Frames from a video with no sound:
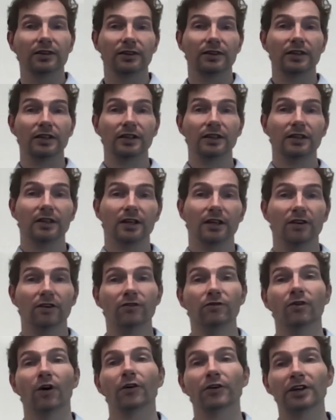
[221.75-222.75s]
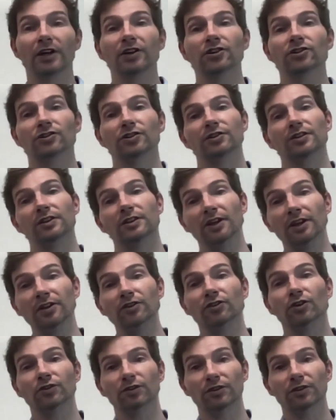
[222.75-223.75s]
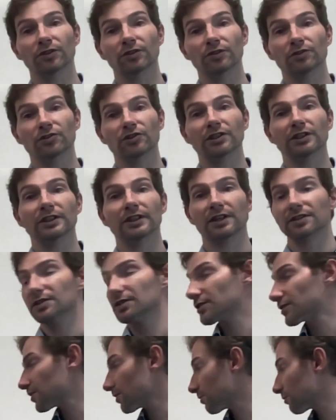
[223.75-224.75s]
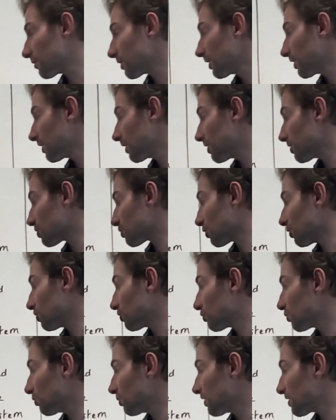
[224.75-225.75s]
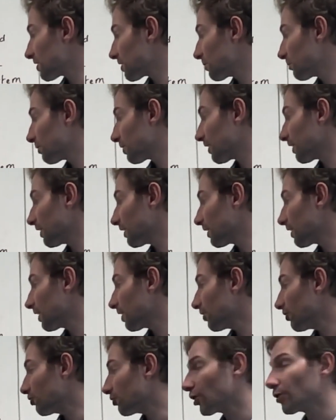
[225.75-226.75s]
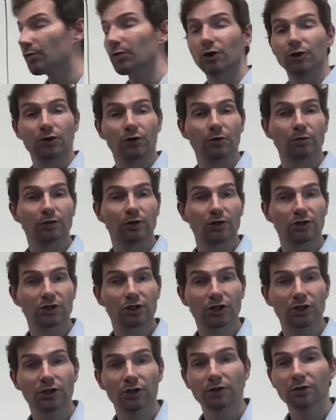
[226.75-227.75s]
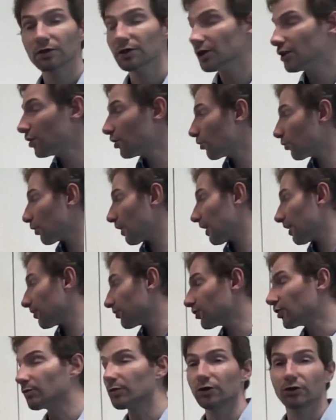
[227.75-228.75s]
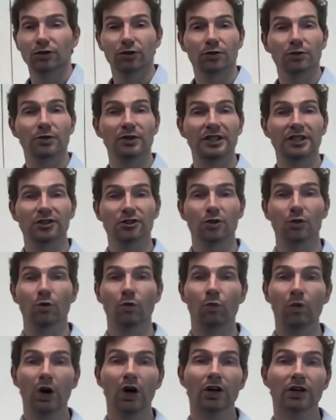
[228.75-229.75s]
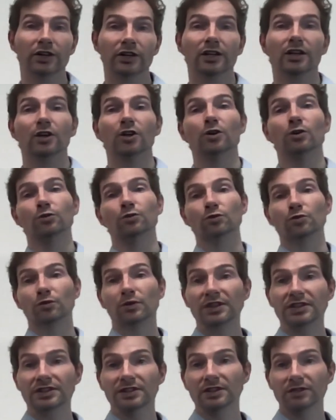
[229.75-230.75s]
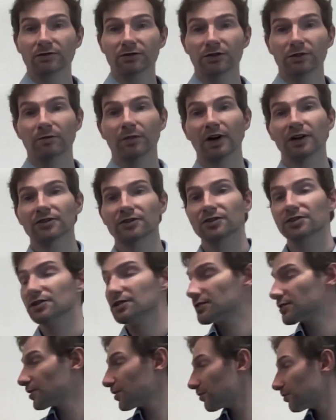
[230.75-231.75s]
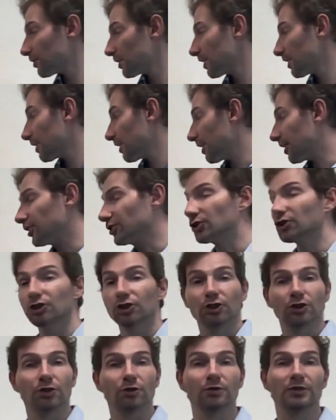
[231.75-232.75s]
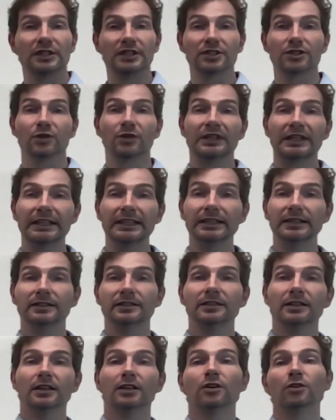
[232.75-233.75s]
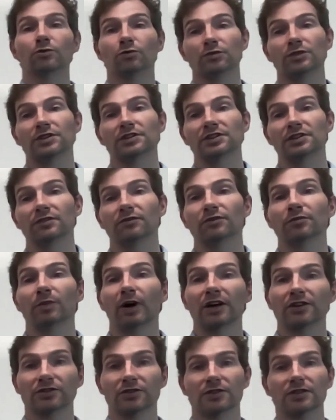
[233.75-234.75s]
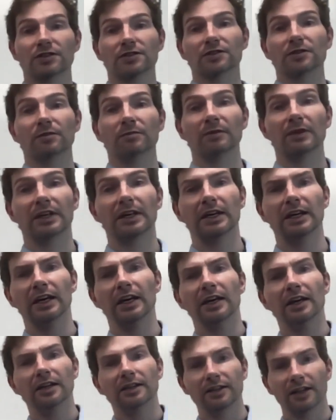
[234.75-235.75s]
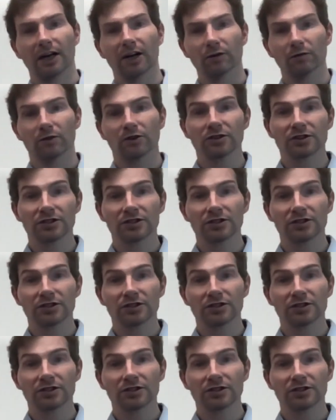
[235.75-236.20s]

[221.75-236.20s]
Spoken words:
the variation in internal energy in that system, is going to be simply W plus Q, where W is a work received by the system and Q is a heat received by the system. Now,